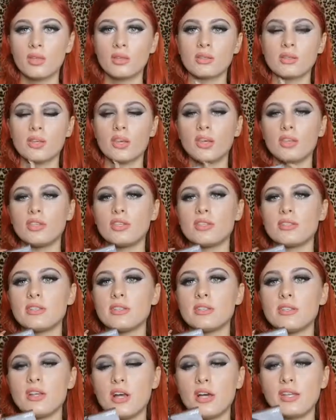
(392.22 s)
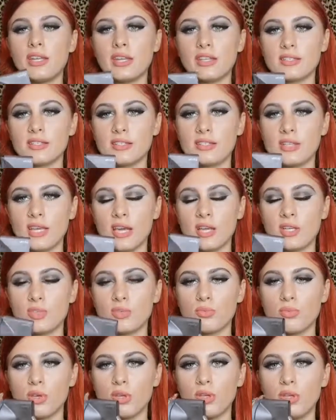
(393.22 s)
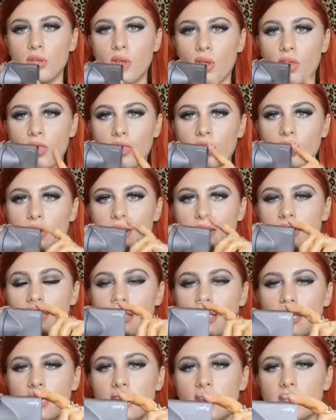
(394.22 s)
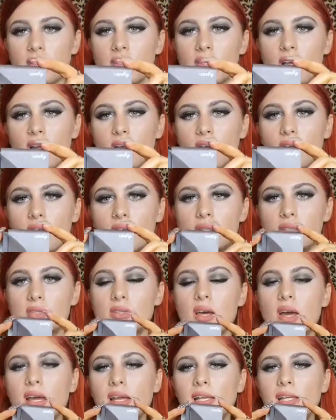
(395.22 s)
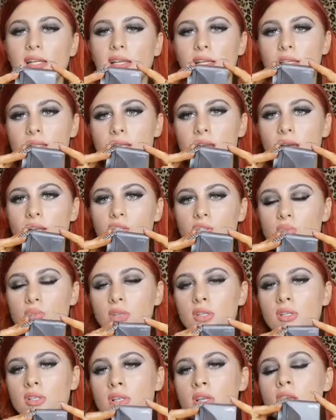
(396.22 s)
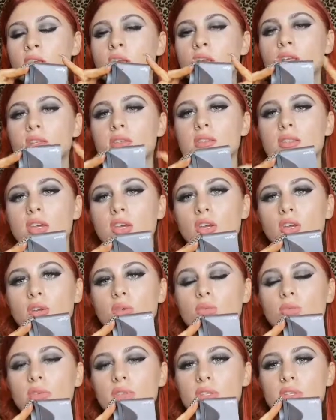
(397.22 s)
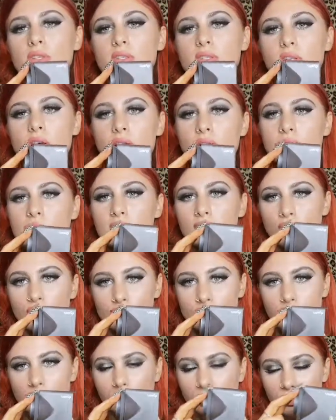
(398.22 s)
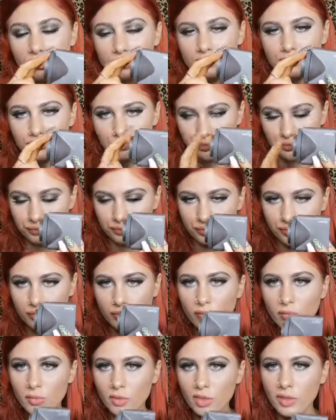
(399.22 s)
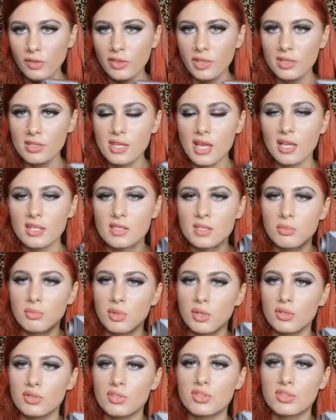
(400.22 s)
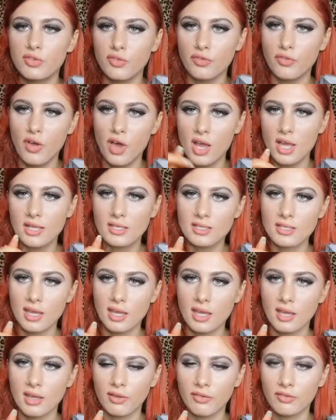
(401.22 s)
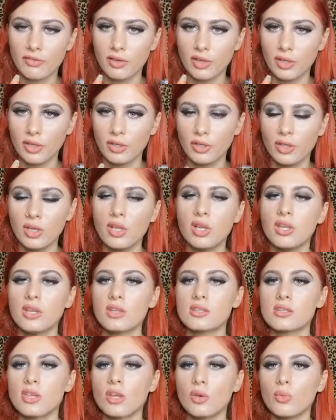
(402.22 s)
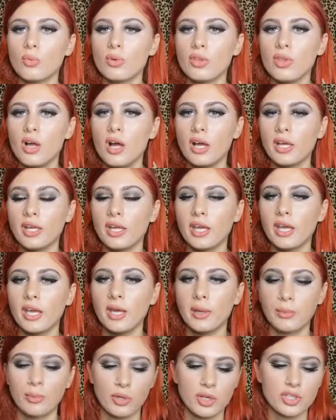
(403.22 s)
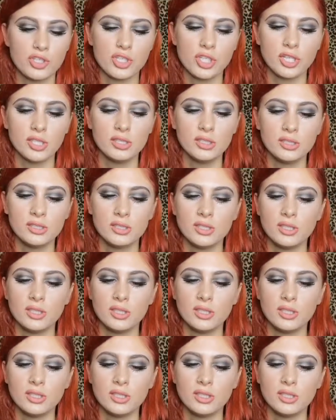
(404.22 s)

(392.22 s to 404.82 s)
So this is our next attachment. This is our styling attachment. So with the styling nozzle, this has the most defined airflow. So with higher air pressure,